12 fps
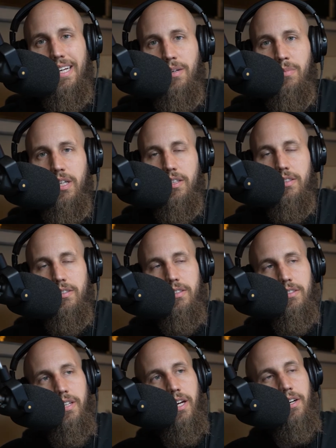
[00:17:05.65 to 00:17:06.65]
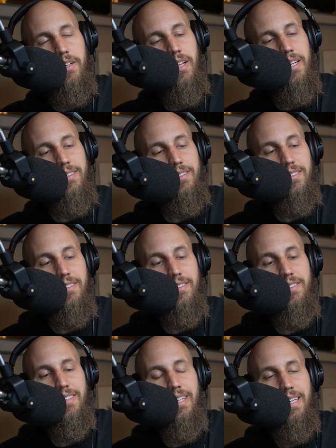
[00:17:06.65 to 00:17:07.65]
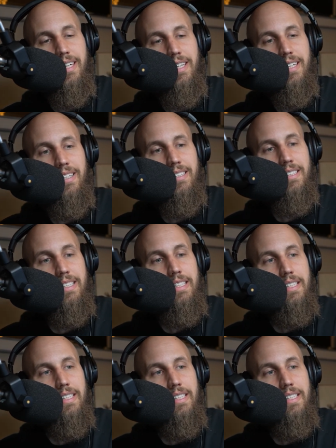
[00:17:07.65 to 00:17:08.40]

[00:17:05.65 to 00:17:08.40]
I got my concealed carry license a